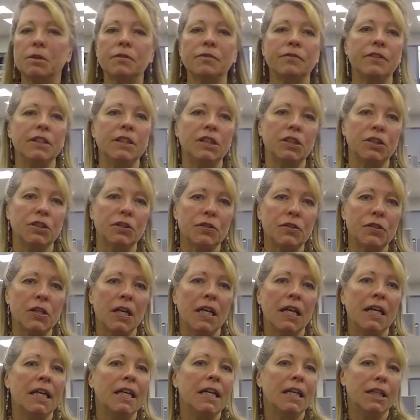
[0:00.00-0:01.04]
features
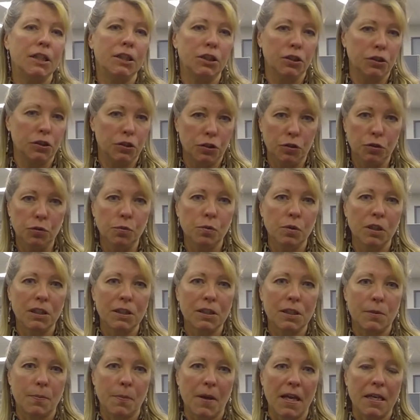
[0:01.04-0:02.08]
in your new
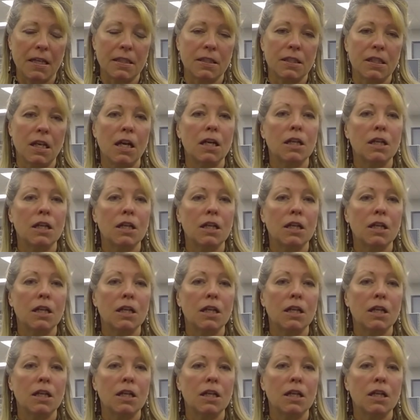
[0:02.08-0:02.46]
workspace,